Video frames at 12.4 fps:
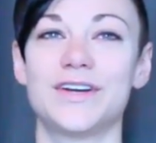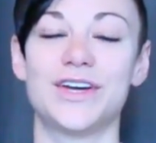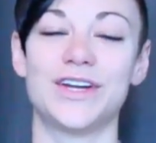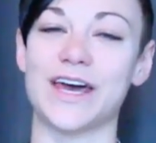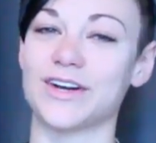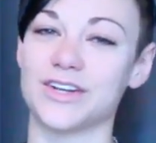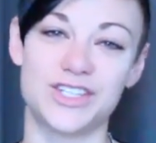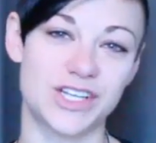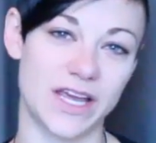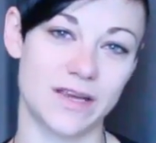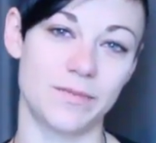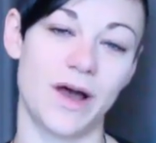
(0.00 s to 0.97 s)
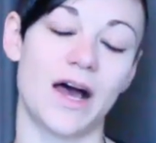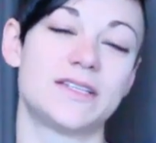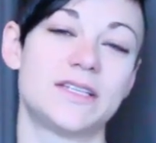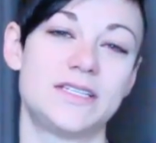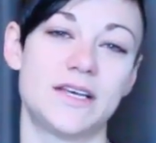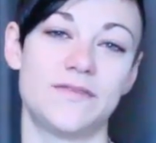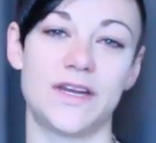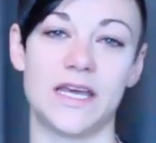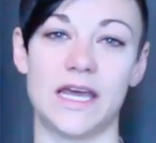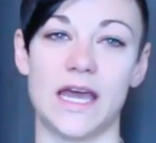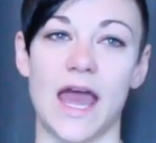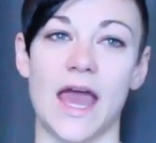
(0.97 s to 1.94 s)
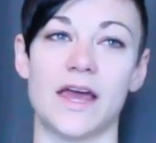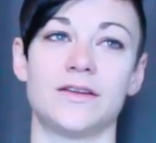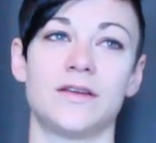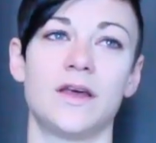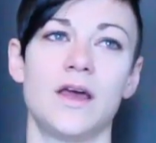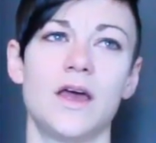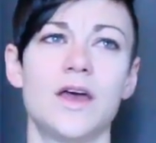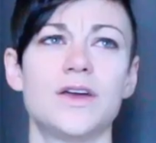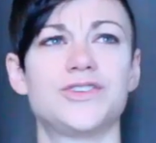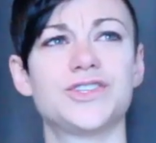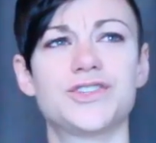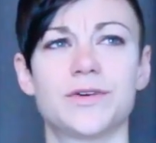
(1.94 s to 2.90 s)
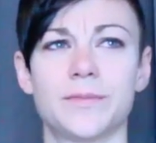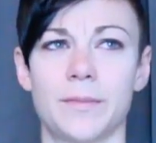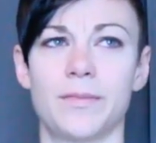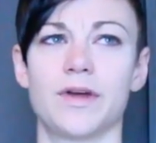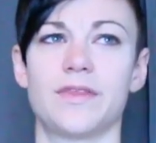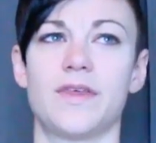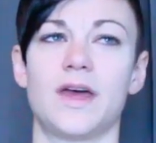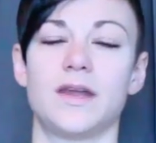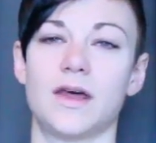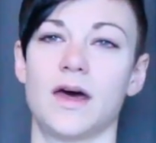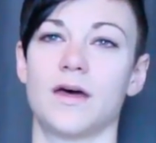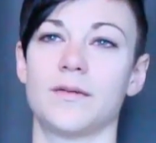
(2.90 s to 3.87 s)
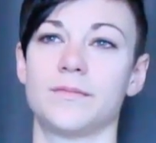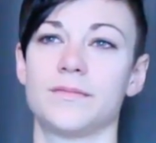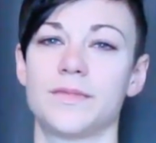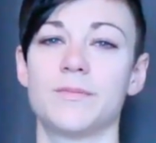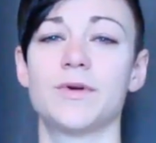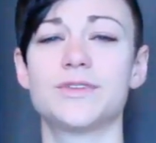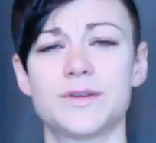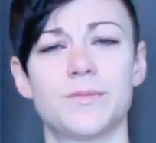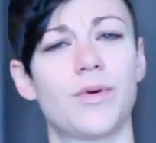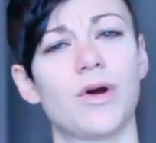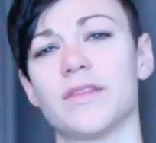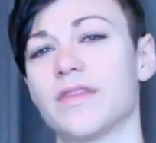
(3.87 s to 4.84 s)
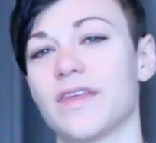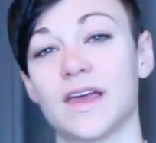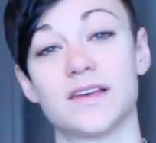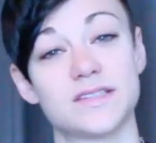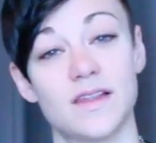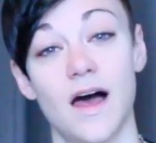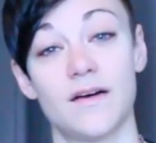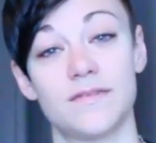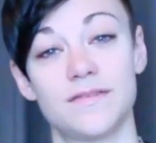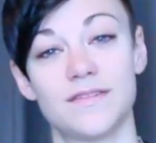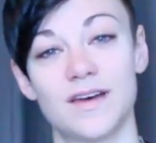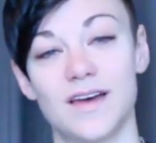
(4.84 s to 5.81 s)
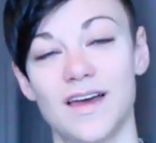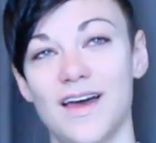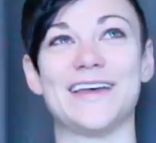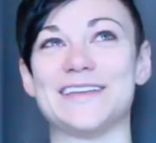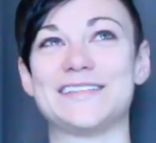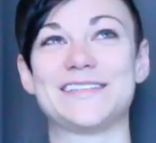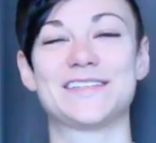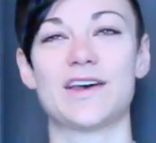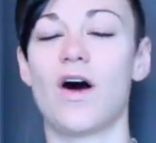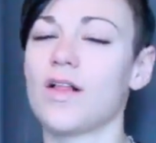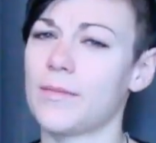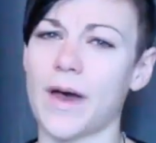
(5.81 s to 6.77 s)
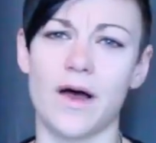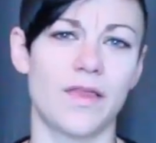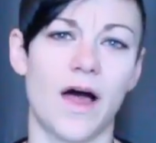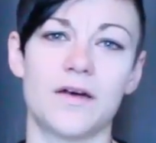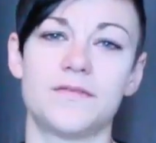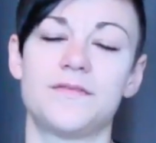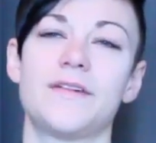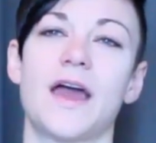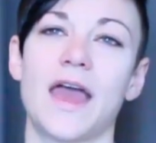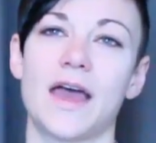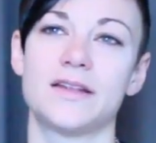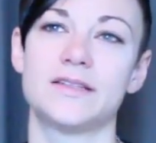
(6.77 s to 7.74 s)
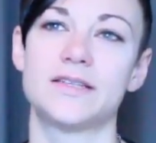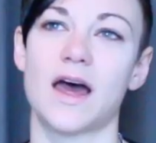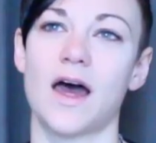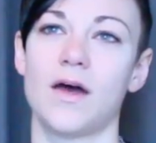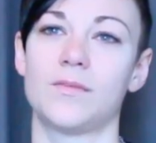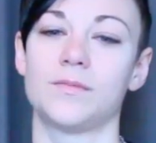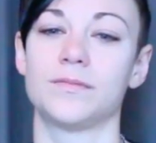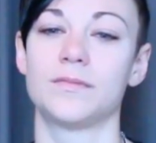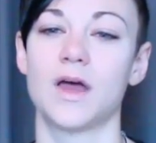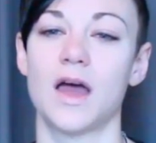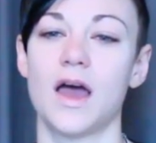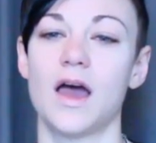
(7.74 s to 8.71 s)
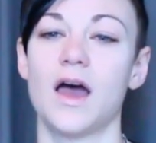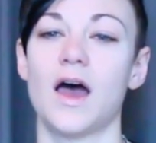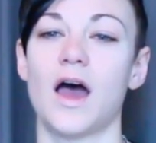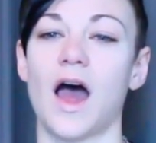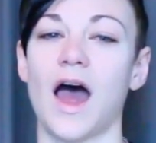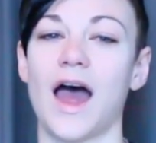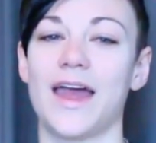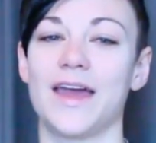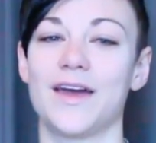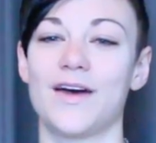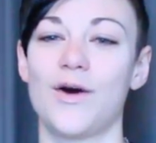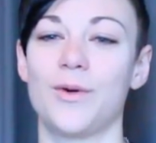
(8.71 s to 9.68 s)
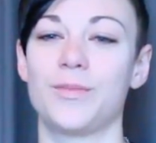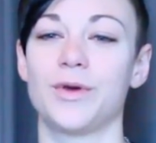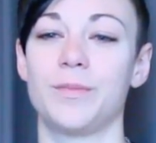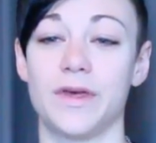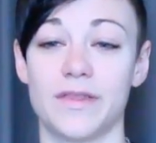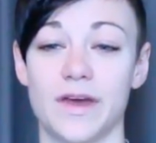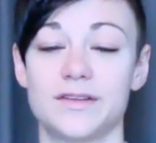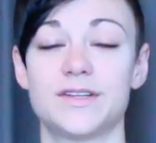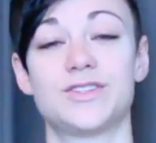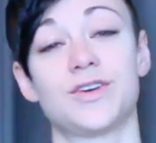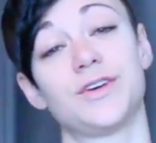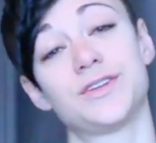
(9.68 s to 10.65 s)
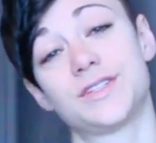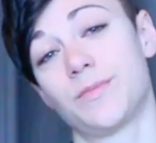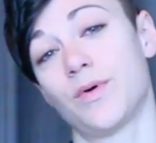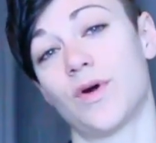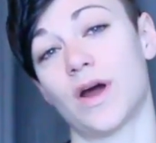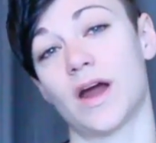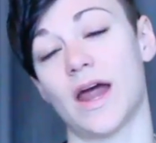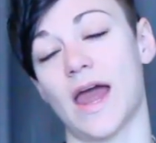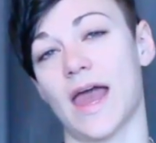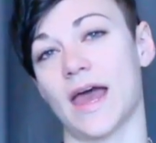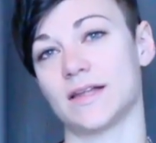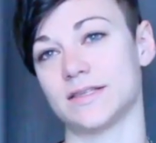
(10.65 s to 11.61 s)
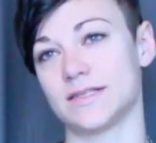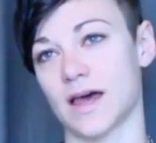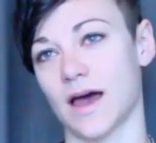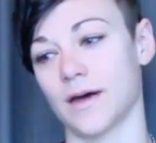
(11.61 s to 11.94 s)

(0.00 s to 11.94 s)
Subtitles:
good energy and positivity, and just remember that the most important thing is love. It's all about love, and I hope you'll be there to show your support and,